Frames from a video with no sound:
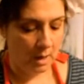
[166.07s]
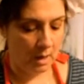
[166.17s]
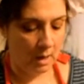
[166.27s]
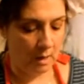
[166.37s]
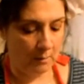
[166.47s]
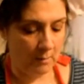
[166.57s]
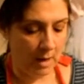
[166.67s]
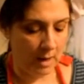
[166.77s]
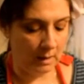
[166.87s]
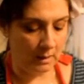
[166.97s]

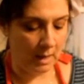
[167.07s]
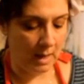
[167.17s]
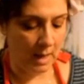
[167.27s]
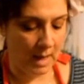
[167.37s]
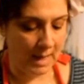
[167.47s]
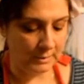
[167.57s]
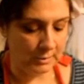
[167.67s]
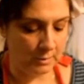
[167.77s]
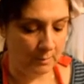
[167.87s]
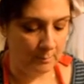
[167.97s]
add
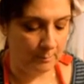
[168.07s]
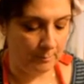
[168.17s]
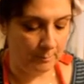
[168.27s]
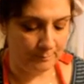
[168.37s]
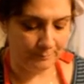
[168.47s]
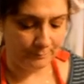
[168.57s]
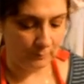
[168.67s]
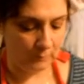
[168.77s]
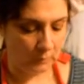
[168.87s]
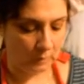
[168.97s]
some
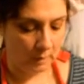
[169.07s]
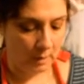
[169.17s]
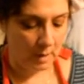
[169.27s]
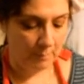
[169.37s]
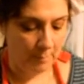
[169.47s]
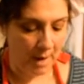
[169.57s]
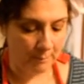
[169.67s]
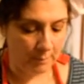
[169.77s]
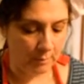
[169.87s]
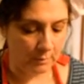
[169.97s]

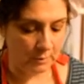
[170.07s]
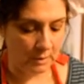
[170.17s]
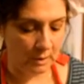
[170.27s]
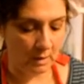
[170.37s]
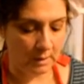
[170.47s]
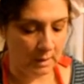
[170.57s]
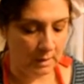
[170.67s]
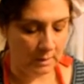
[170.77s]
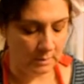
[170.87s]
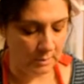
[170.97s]
peppers and
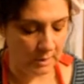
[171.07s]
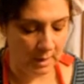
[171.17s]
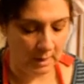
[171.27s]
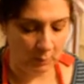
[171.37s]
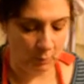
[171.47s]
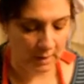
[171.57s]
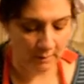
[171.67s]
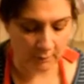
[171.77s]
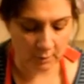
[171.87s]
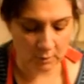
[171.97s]
onions and
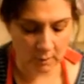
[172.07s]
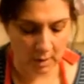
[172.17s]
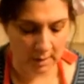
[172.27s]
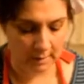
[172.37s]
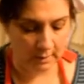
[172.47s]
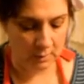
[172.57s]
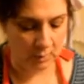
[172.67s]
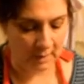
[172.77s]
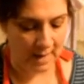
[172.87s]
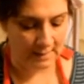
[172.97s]
whatever you like.
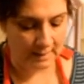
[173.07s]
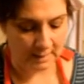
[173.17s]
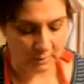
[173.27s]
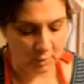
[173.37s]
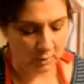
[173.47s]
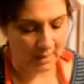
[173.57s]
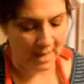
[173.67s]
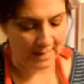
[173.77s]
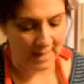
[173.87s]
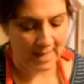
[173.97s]
You could
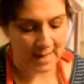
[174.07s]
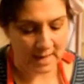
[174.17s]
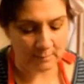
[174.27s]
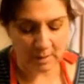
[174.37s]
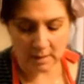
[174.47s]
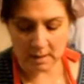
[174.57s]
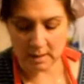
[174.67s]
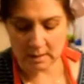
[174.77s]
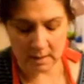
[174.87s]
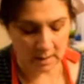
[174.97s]
add ham
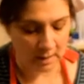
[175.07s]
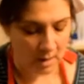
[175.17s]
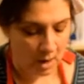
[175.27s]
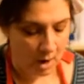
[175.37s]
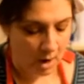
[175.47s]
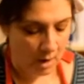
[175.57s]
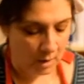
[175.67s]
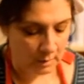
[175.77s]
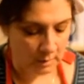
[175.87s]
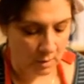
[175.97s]
in it,
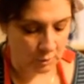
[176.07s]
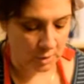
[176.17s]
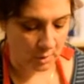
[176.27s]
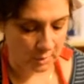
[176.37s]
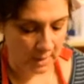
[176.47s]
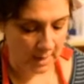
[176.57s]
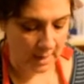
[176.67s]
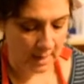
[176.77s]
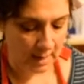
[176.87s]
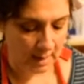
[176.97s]
you know, chunks of
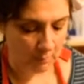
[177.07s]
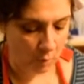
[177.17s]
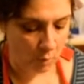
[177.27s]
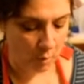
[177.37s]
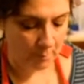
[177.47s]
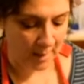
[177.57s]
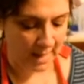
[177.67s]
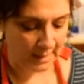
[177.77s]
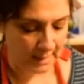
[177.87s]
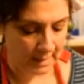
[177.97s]
ham or
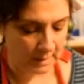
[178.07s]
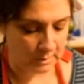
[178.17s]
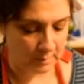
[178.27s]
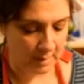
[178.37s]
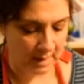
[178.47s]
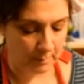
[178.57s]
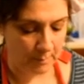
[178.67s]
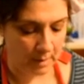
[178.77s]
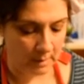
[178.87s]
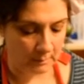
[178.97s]
bacon to make
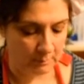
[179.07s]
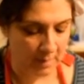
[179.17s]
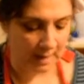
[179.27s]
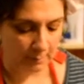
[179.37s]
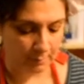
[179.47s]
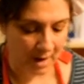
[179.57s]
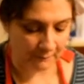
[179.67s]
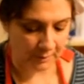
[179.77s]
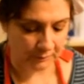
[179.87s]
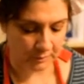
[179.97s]
a
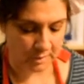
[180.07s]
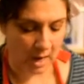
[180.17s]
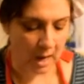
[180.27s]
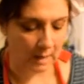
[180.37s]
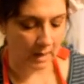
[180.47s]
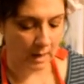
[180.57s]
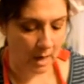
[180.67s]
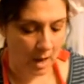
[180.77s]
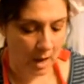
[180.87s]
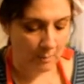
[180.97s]
breakfast
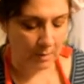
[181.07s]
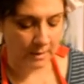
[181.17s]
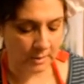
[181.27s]
frittata. But